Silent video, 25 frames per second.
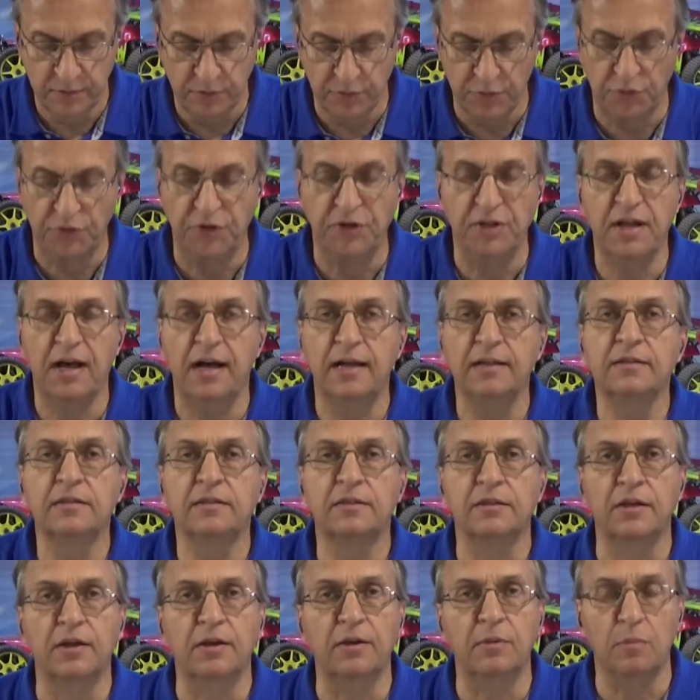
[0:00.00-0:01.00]
They're not
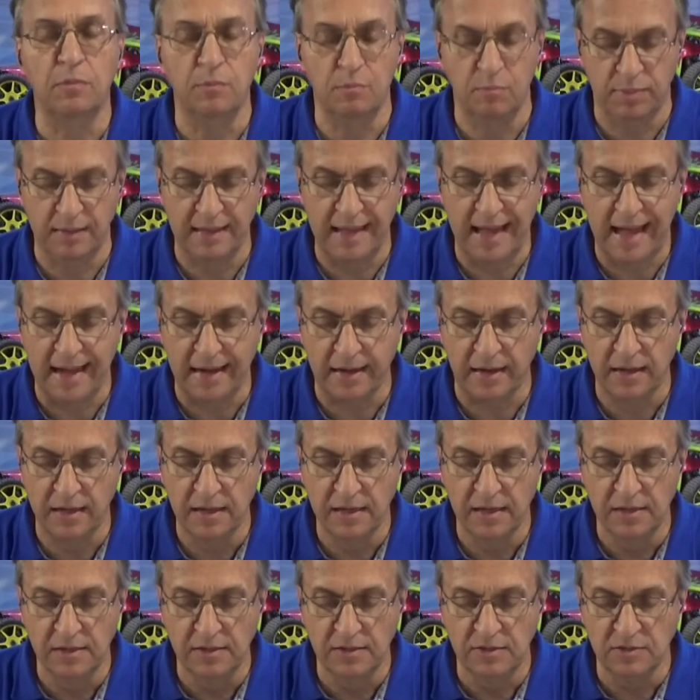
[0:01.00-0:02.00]
black.
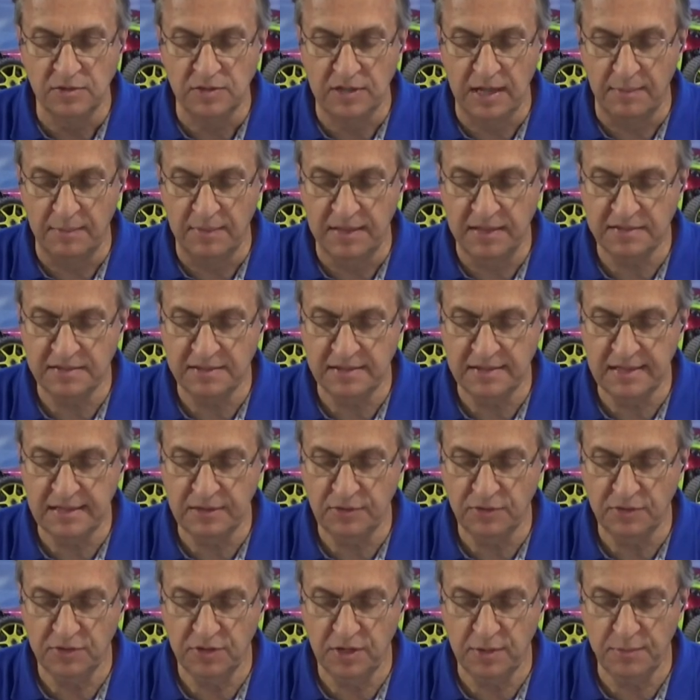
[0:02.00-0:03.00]
So I'm listening
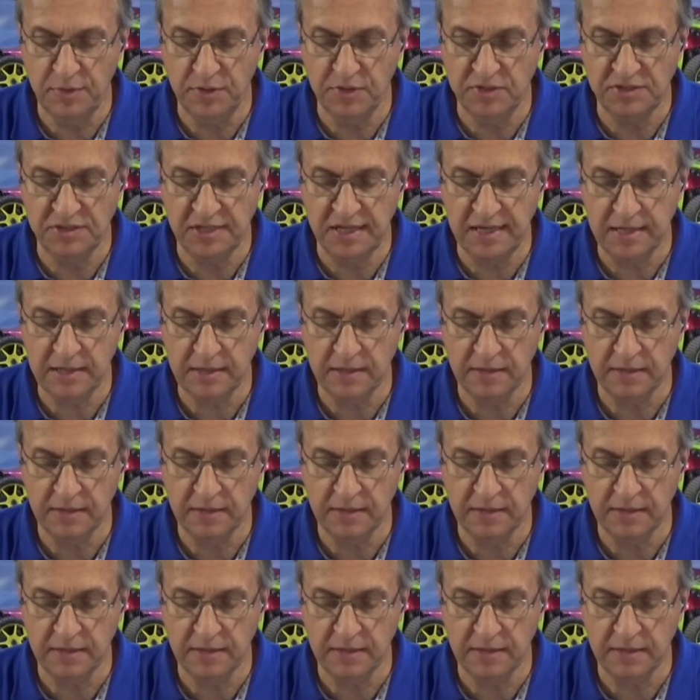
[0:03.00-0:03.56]
to the music,